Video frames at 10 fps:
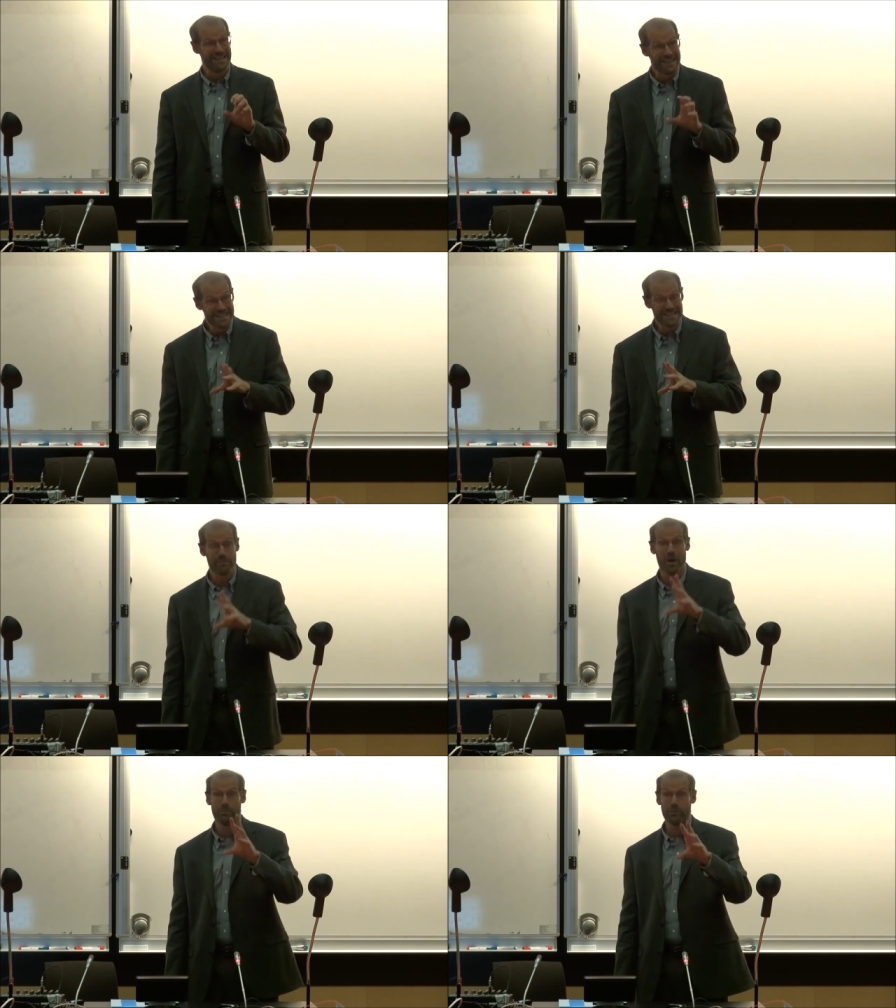
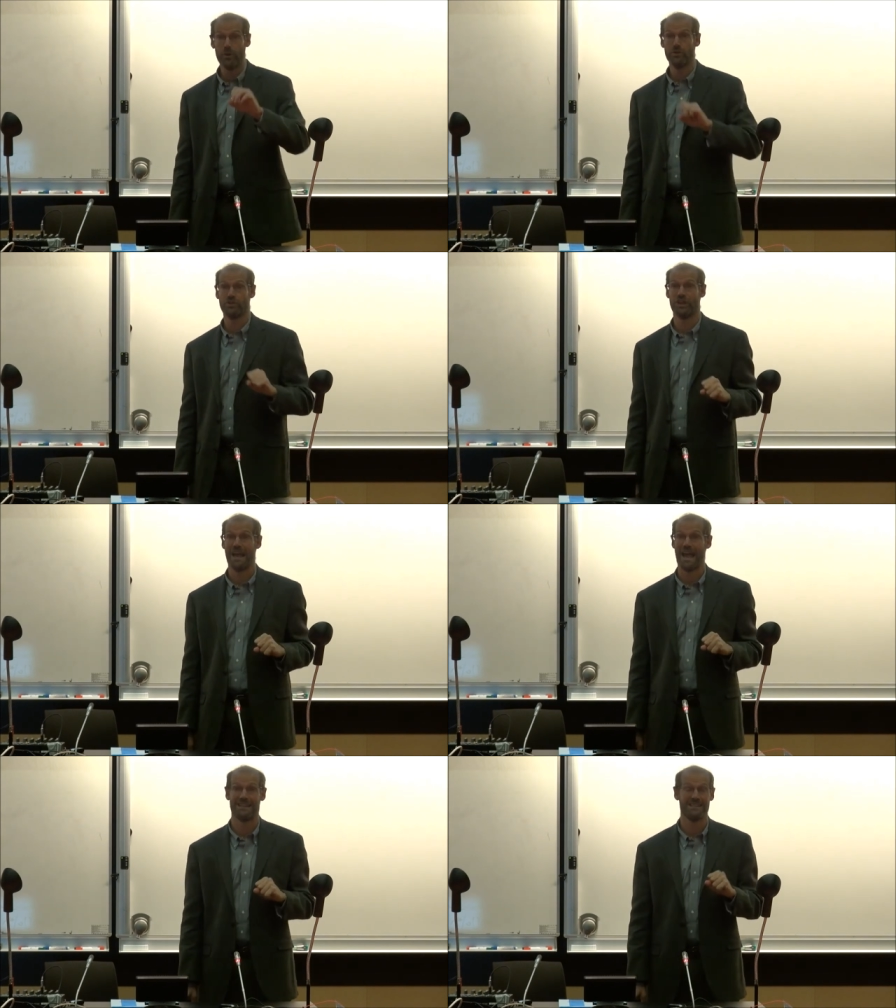This approach
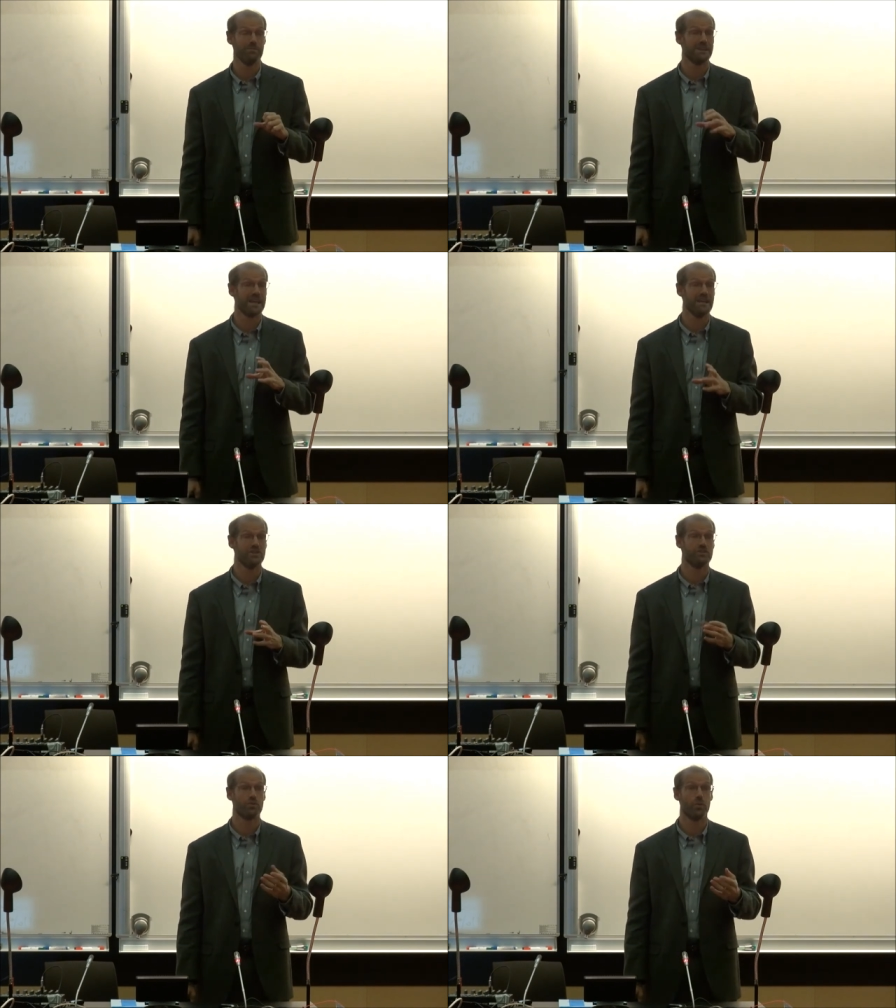has
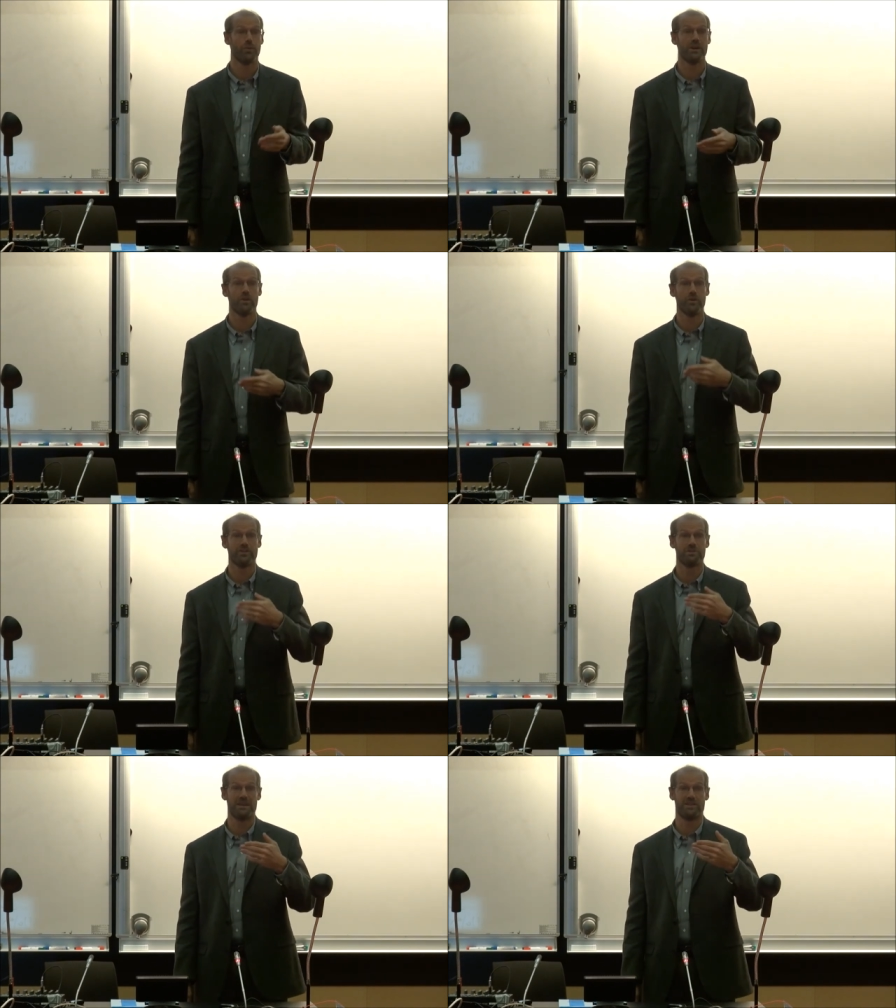implications for what we call
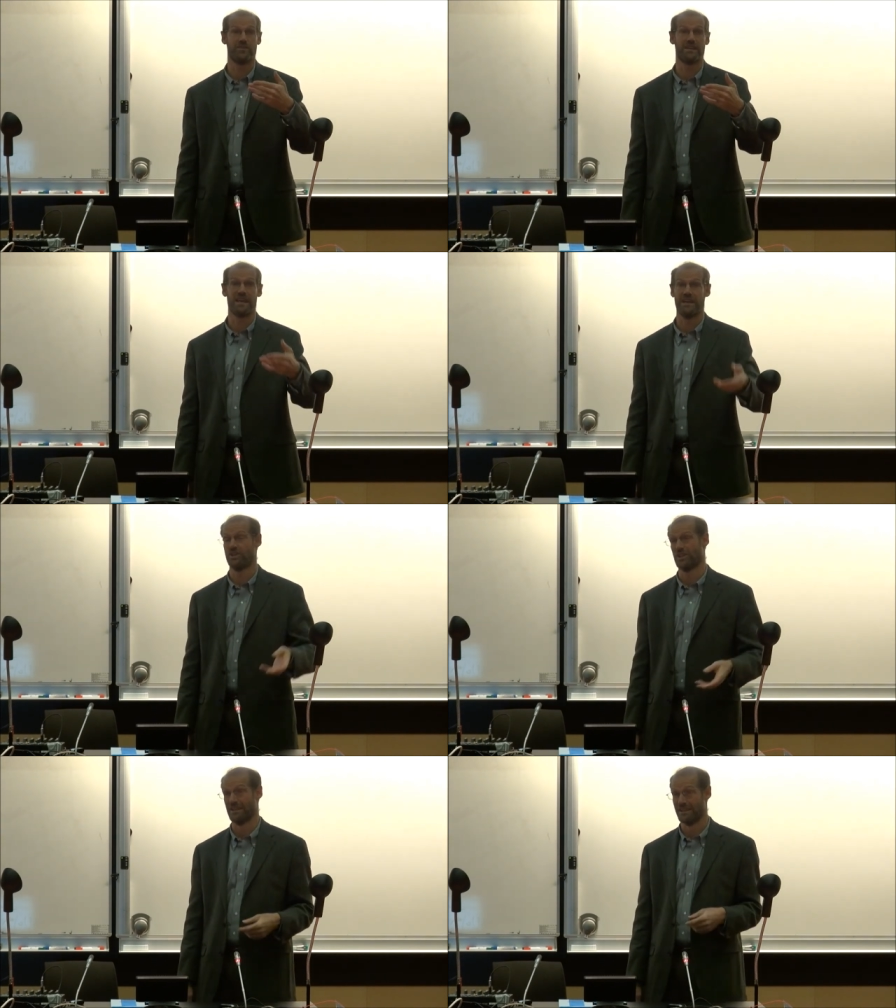the
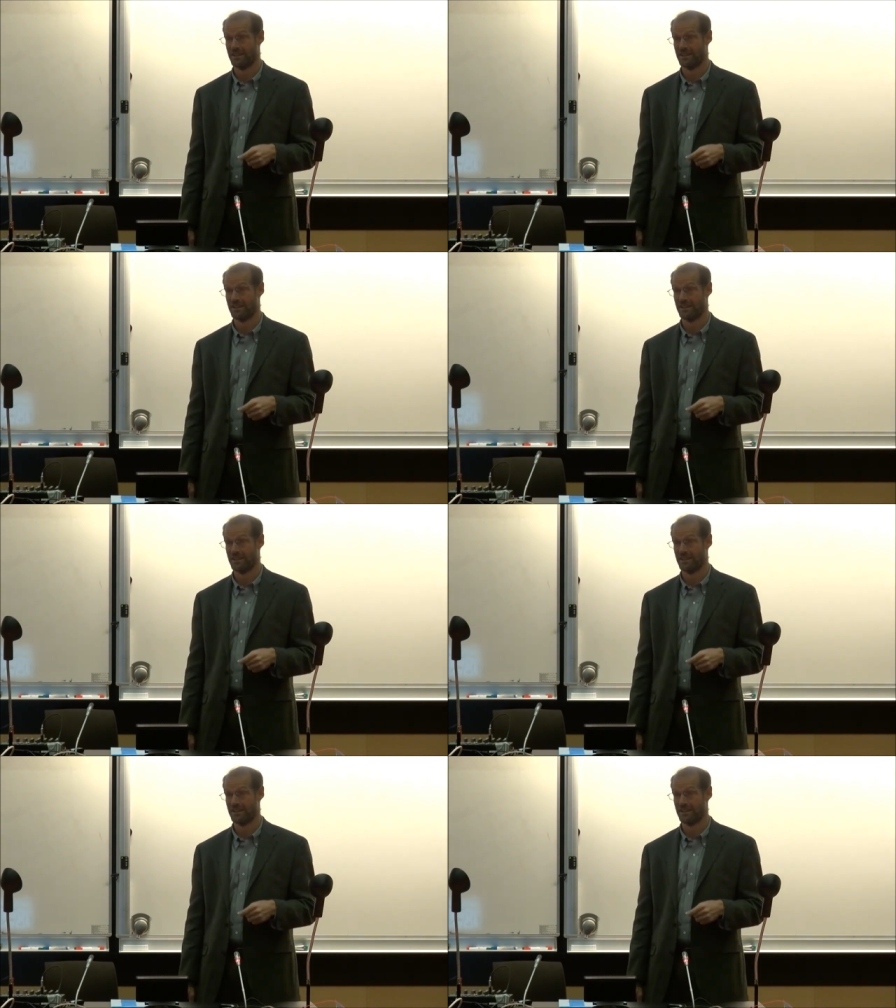specification.